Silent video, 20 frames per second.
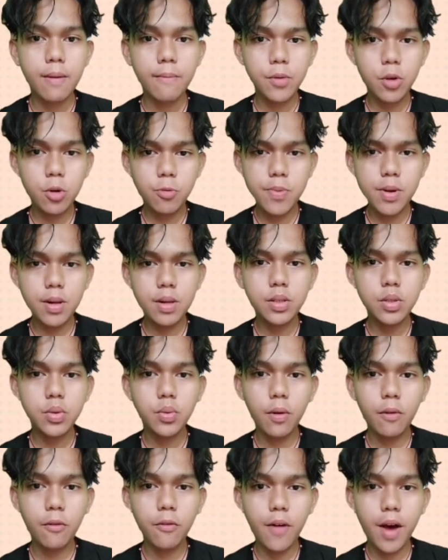
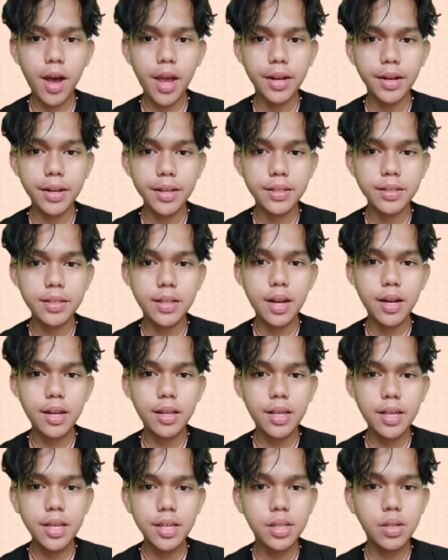Pupils will find this an
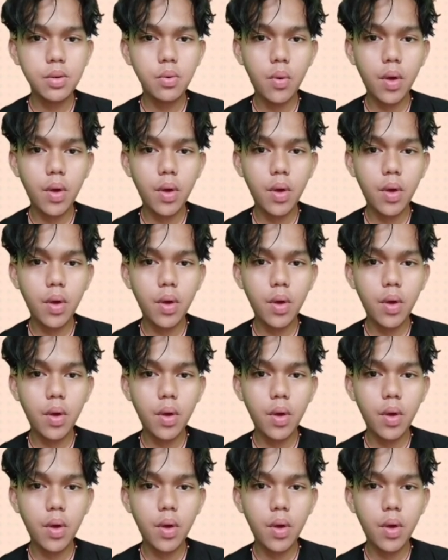easy